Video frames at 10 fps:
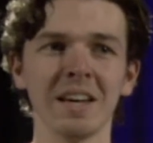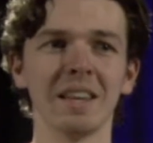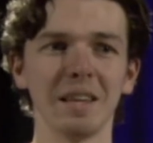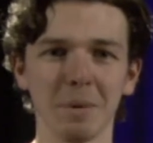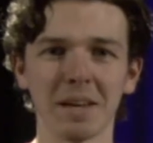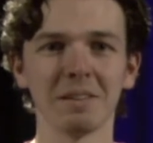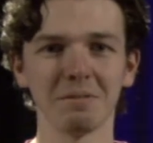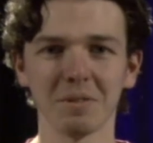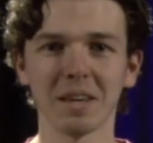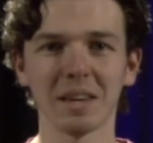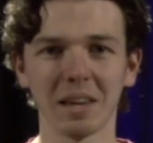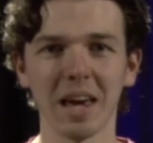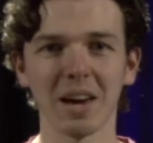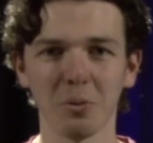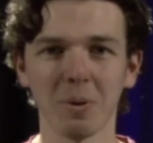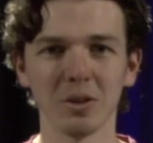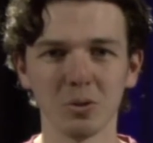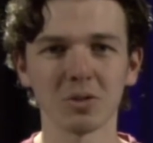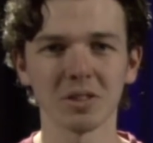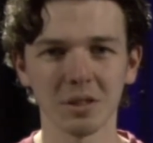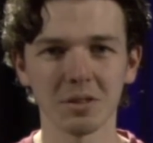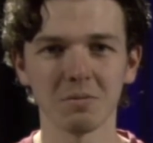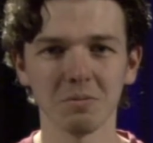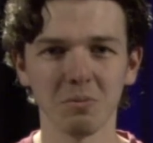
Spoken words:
they might get quite used to